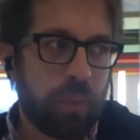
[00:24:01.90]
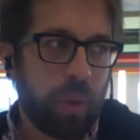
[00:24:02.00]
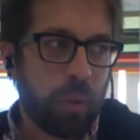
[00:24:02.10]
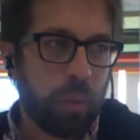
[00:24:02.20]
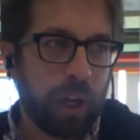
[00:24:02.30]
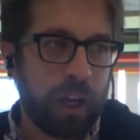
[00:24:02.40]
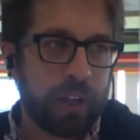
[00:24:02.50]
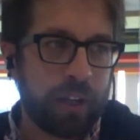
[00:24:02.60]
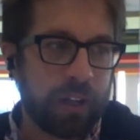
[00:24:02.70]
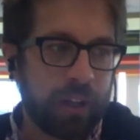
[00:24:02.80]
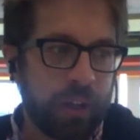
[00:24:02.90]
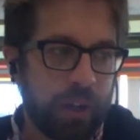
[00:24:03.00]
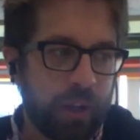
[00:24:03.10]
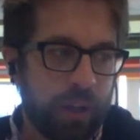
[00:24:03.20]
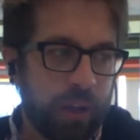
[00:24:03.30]
when
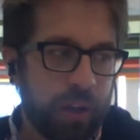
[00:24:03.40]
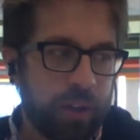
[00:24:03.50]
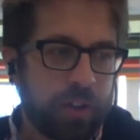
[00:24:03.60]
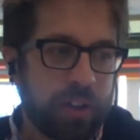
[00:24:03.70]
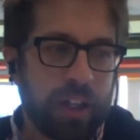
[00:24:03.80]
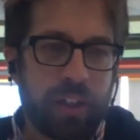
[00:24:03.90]
you take the